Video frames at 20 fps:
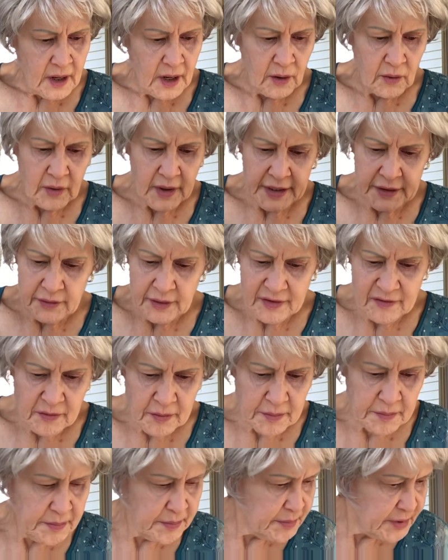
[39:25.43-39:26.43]
Oh, I don't have
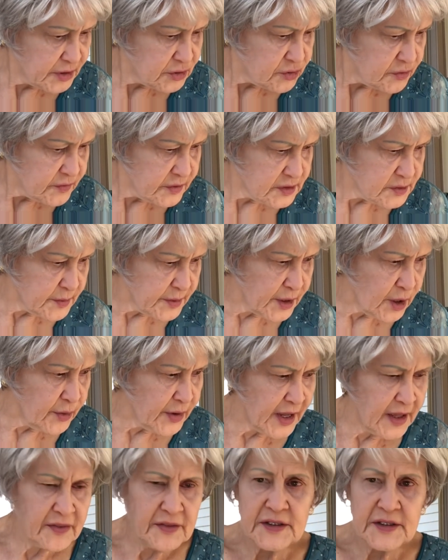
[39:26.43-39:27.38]
a picture of this one. Okay,